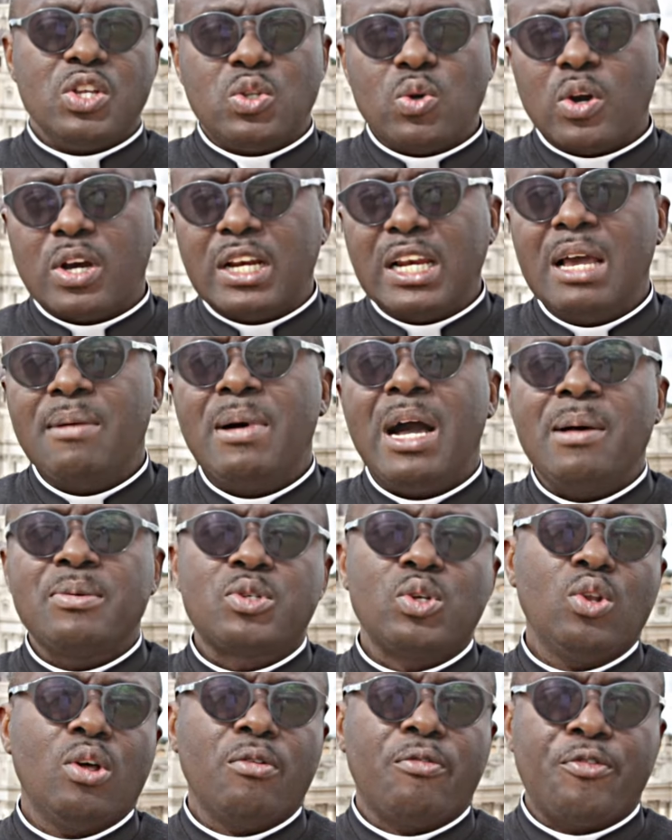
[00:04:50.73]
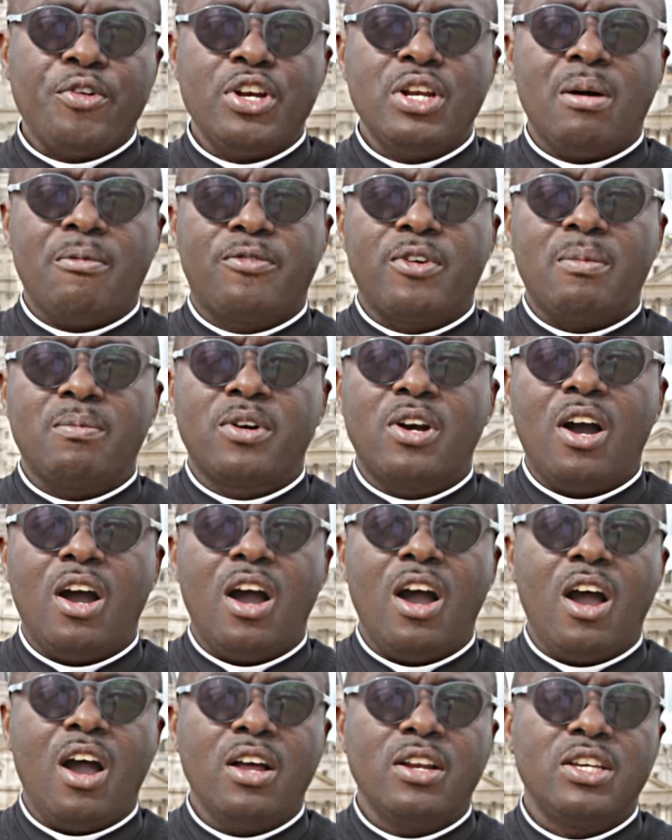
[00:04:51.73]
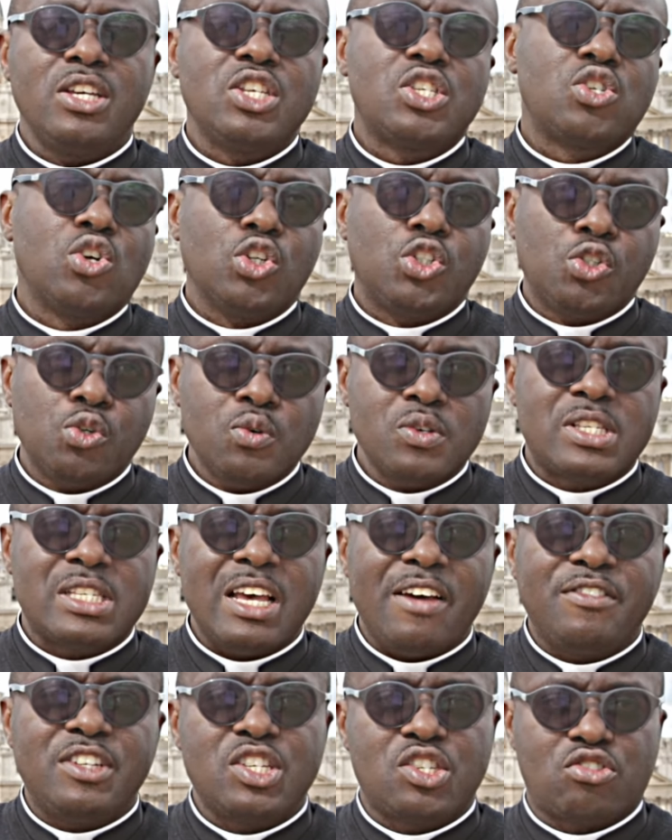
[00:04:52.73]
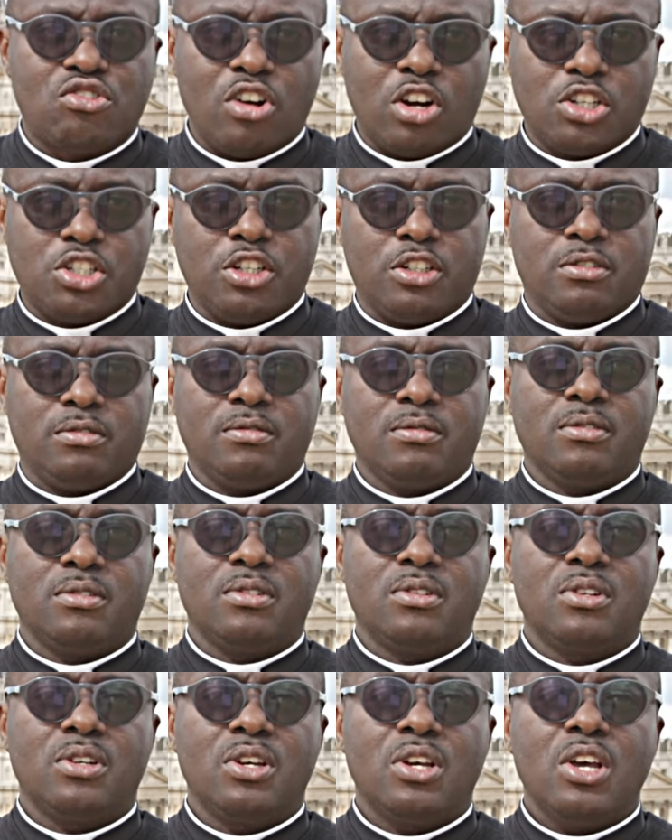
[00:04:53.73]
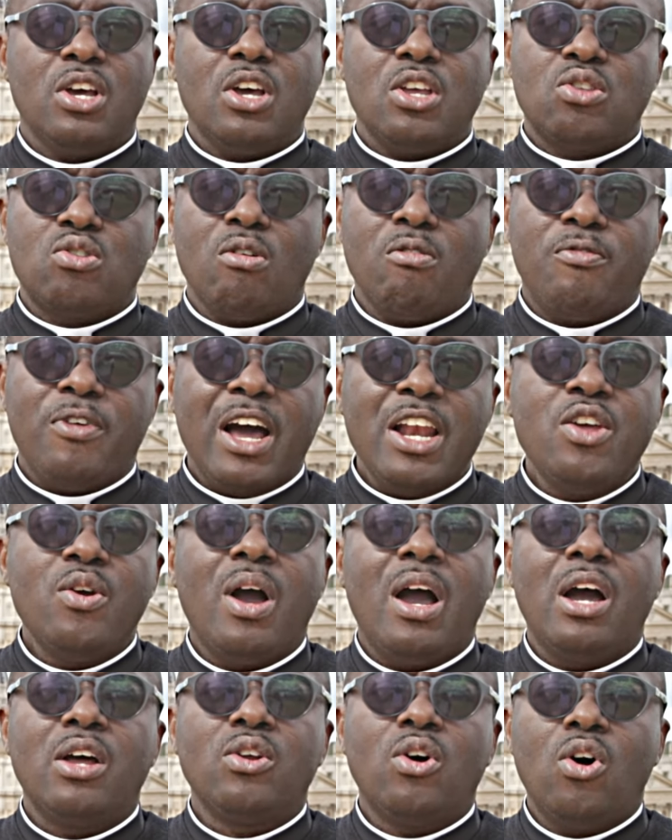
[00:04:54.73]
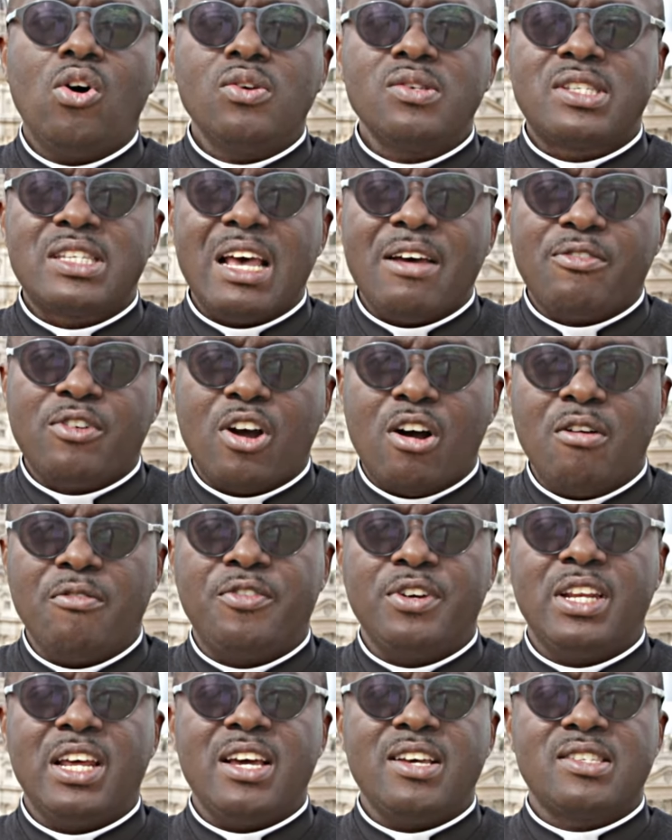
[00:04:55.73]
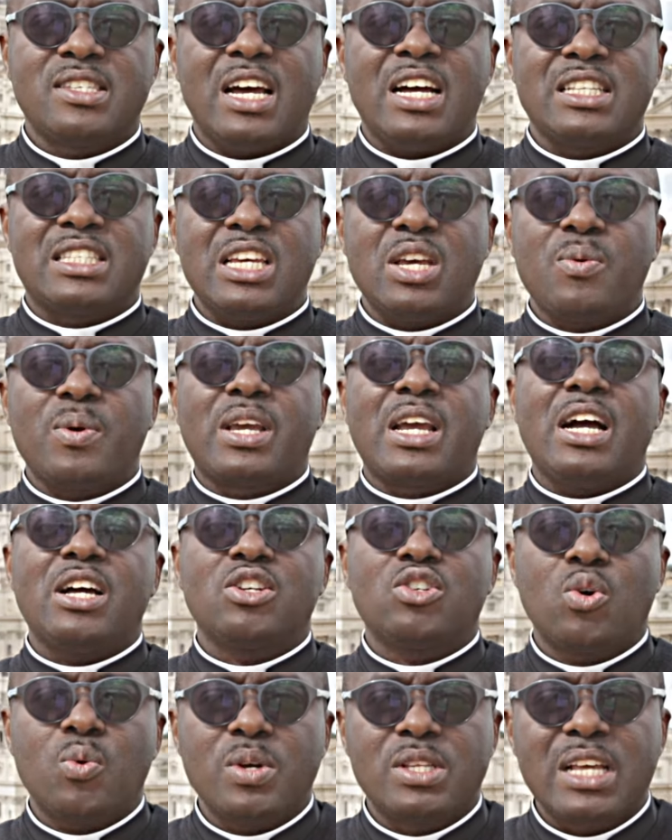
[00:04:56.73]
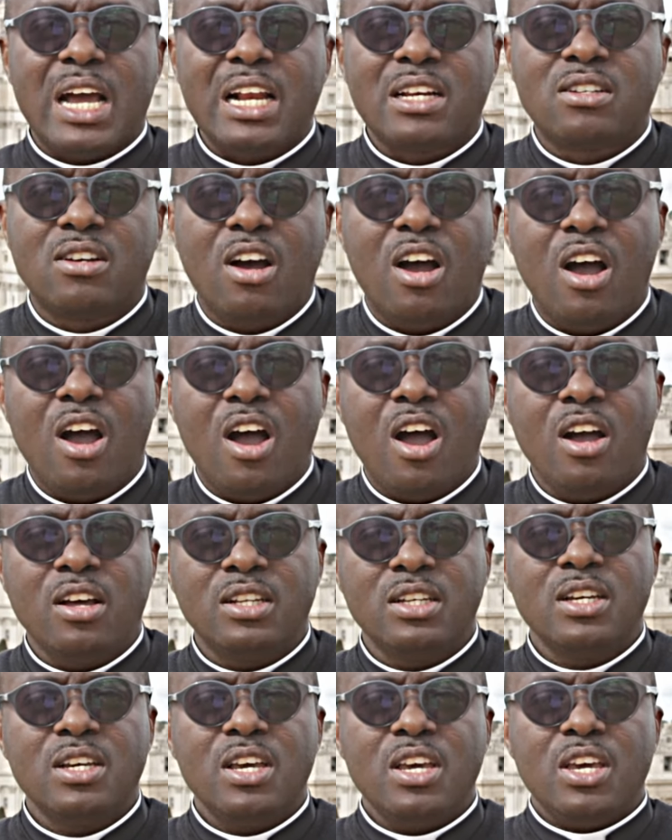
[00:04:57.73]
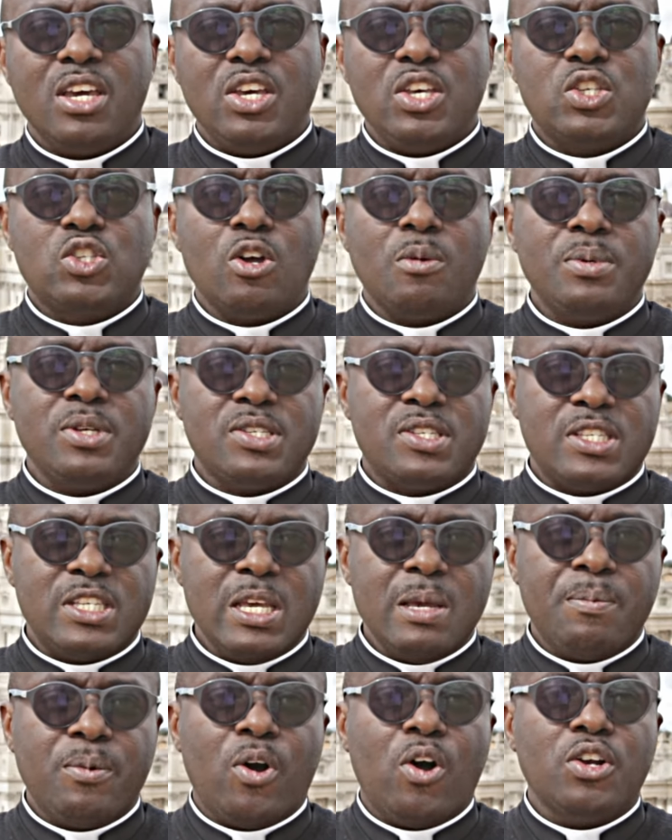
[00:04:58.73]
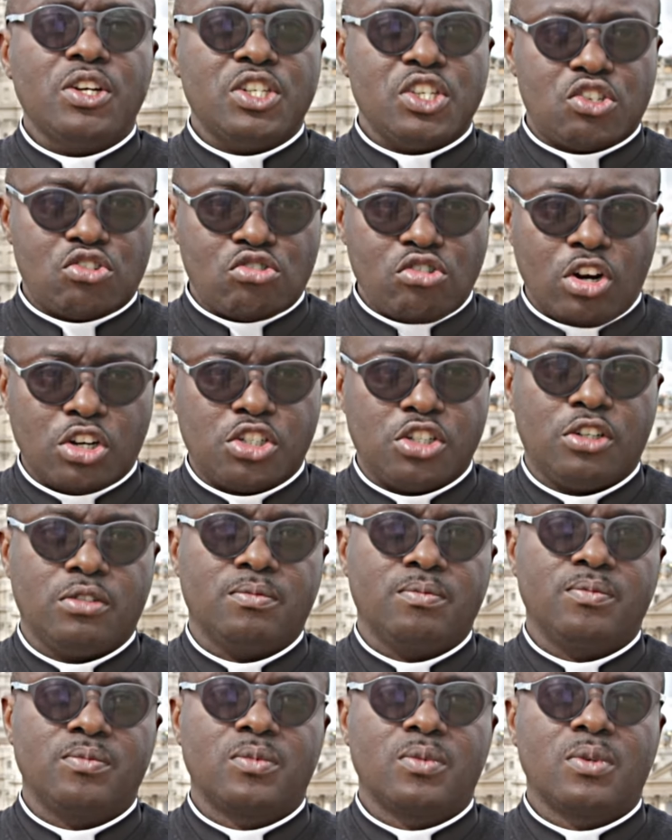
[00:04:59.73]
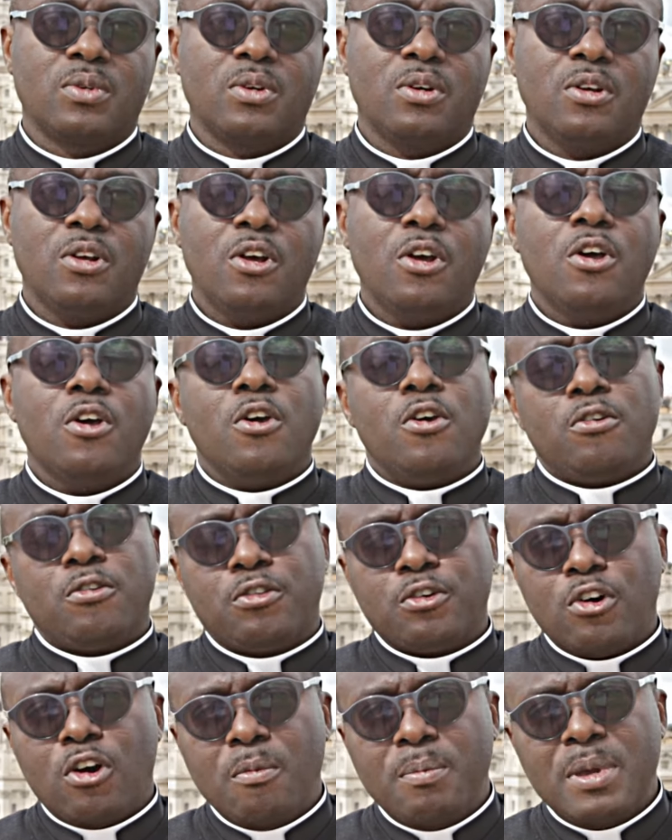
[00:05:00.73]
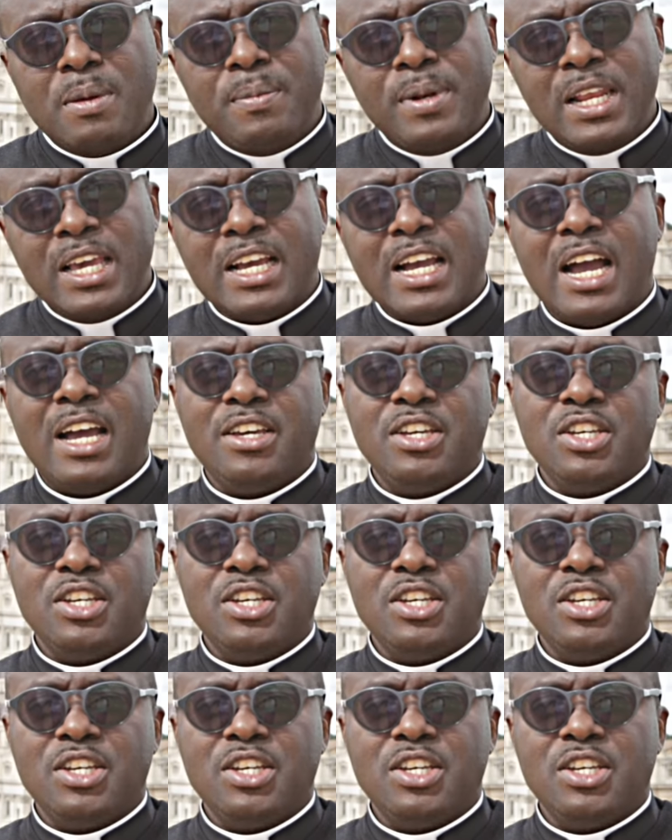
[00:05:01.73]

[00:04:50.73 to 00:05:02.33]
To claim absolute freedom from God is to choose self-destruction. To value our own self-confidence and think we can do without God is to be steeped on destruction. Through biblical